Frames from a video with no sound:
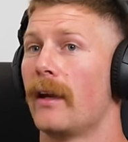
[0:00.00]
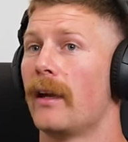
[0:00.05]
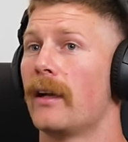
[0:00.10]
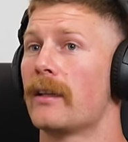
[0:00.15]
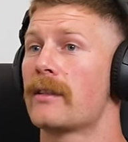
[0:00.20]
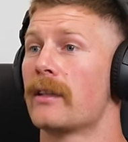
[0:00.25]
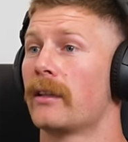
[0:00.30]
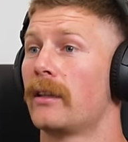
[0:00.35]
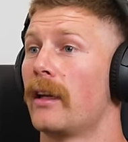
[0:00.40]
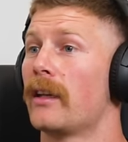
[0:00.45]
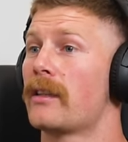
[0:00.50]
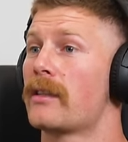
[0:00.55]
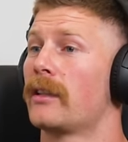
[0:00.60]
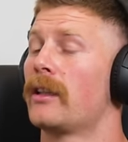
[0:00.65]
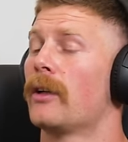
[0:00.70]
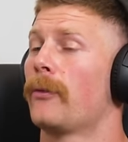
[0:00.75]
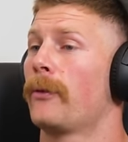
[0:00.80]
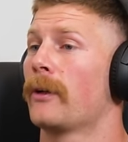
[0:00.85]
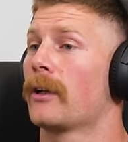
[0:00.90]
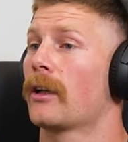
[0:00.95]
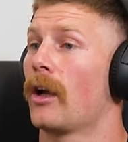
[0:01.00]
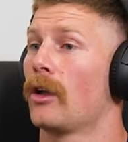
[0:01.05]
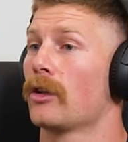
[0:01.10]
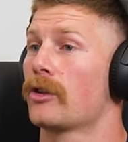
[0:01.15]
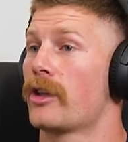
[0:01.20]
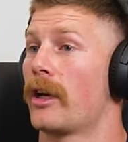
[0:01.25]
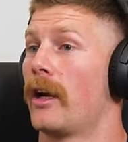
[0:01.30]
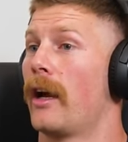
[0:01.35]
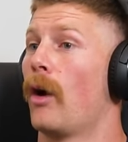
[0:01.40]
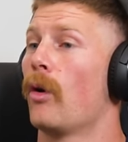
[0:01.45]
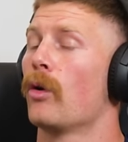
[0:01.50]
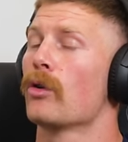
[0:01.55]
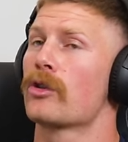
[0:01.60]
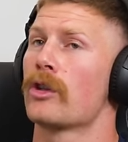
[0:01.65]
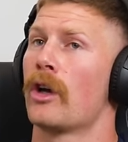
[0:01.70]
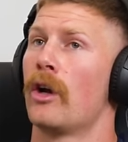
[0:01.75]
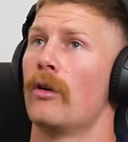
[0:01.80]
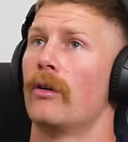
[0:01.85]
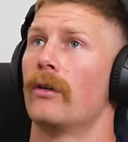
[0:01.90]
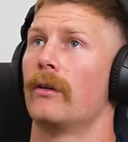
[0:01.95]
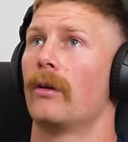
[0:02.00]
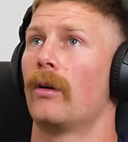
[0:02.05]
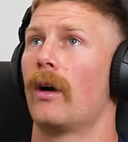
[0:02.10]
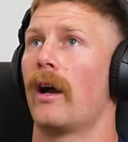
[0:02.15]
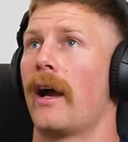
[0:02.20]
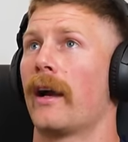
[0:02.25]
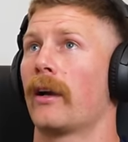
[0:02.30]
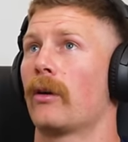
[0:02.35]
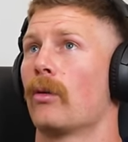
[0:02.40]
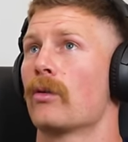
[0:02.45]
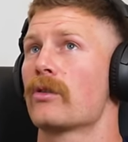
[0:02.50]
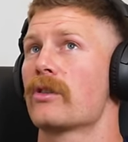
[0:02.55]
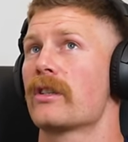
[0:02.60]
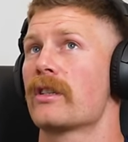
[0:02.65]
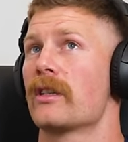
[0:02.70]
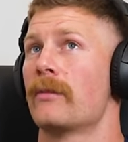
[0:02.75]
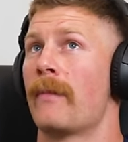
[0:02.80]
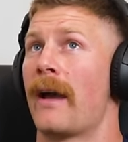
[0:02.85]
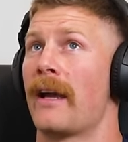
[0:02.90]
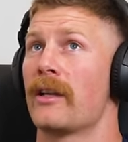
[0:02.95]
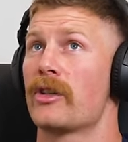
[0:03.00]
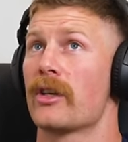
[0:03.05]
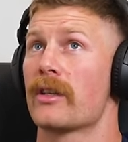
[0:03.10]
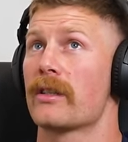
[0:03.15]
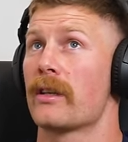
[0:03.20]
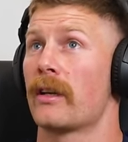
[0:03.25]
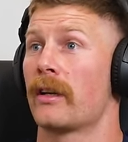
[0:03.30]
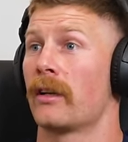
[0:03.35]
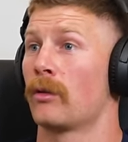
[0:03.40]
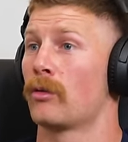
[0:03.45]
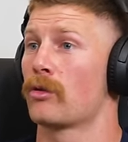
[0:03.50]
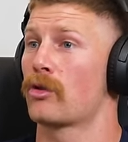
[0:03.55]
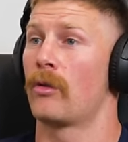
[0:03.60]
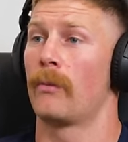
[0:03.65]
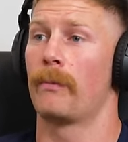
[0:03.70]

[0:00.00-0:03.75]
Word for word: it's a it's a different culture. Also ek, ons is in Manchester en ons